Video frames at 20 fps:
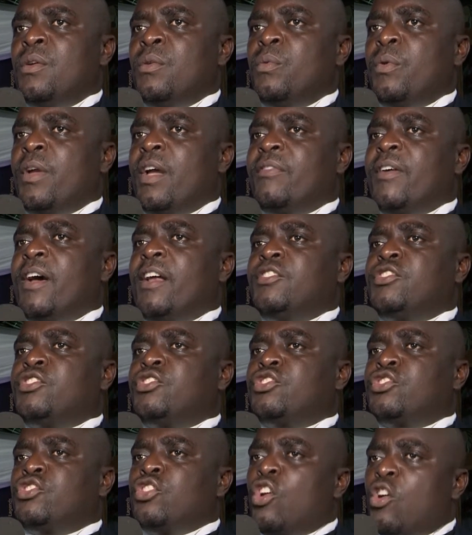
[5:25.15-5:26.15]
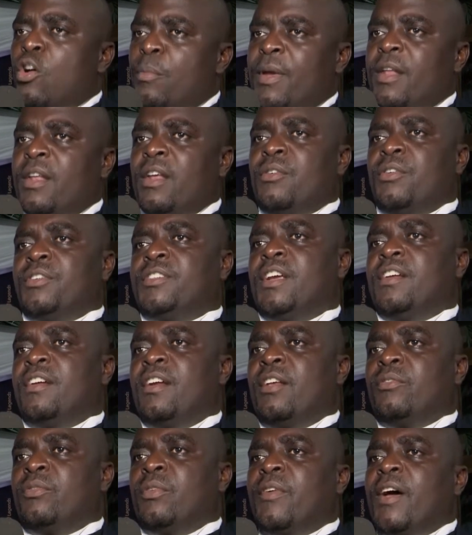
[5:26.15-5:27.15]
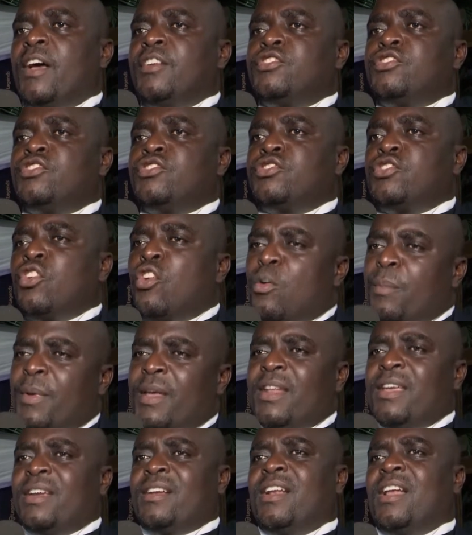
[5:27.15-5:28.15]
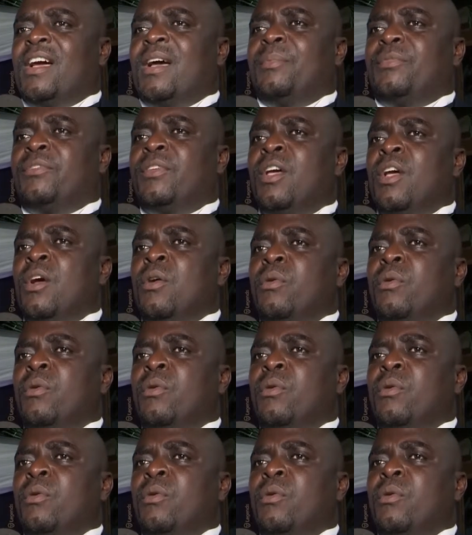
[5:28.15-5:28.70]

We have had so many Rotarians, we've had so many clubs,